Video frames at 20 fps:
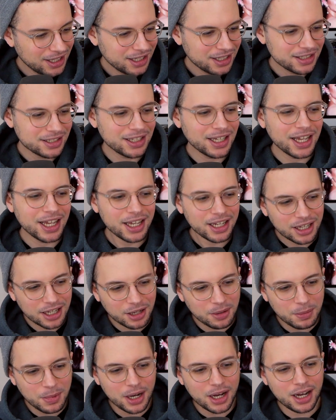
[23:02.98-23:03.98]
It's like,
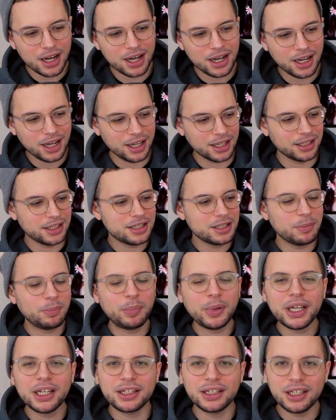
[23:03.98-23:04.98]
come on, it's a
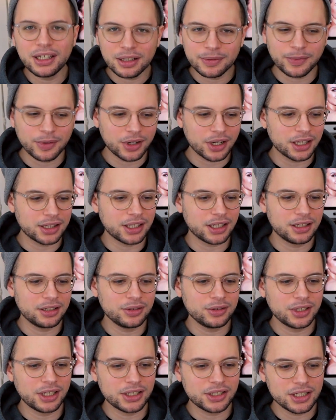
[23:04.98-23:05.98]
big deal for
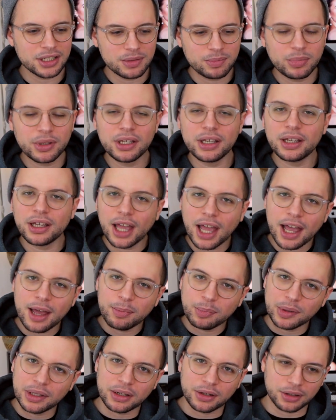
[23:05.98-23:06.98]
Catriona. Just be
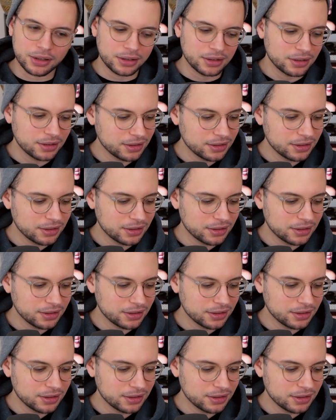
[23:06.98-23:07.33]
happier.